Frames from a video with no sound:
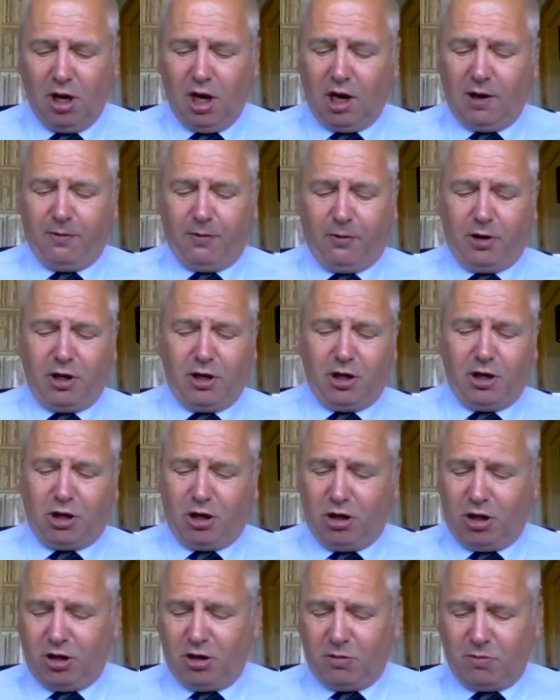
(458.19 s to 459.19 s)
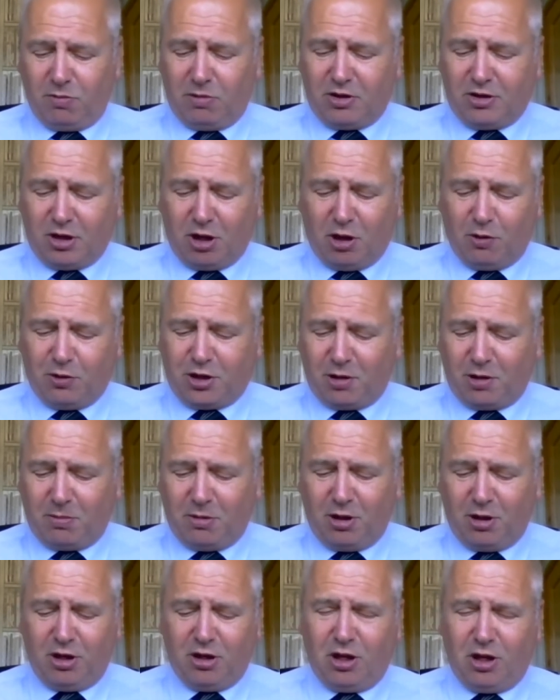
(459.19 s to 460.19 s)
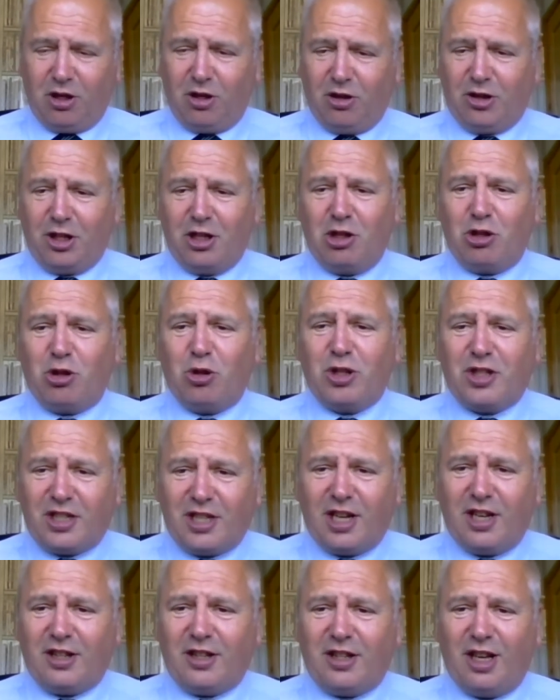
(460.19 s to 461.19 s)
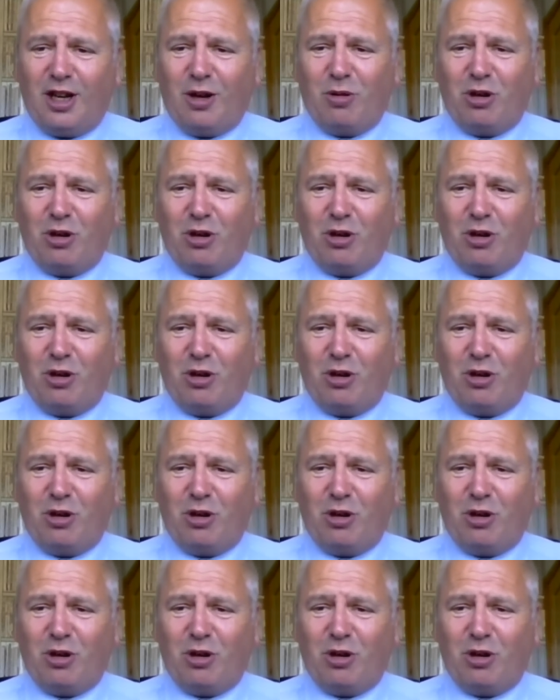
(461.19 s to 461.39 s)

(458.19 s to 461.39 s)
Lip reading: I've written down myself some of the things you said there,